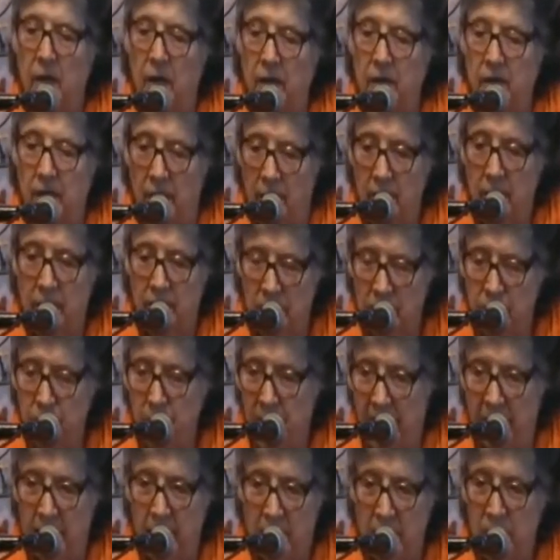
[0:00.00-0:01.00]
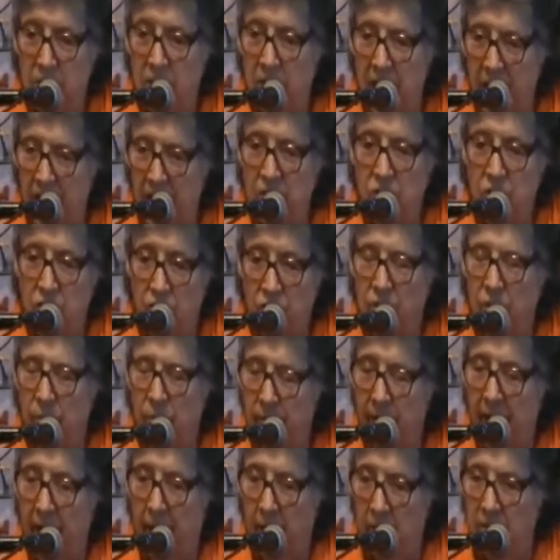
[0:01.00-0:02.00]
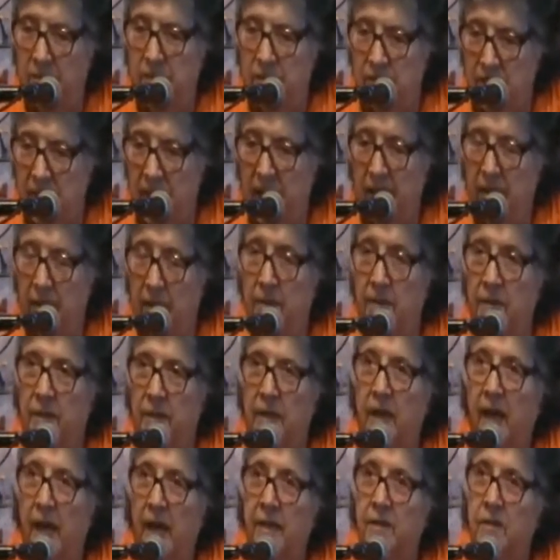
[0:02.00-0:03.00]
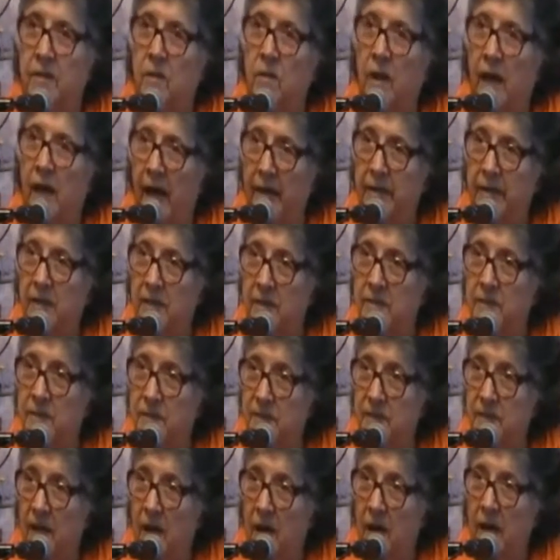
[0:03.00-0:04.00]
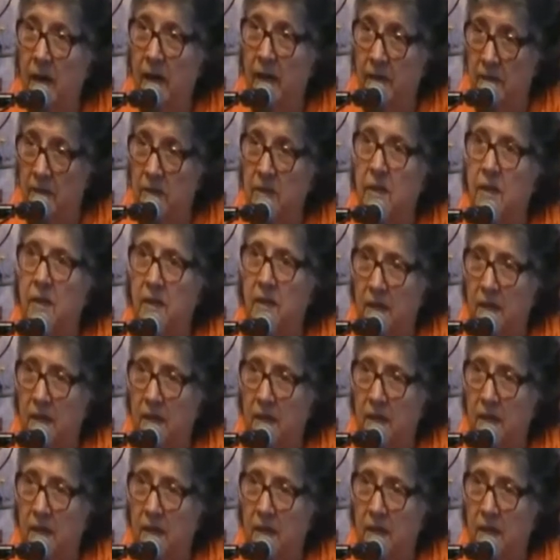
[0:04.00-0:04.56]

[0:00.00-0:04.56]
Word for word: his meditation about taking the candlelight inside,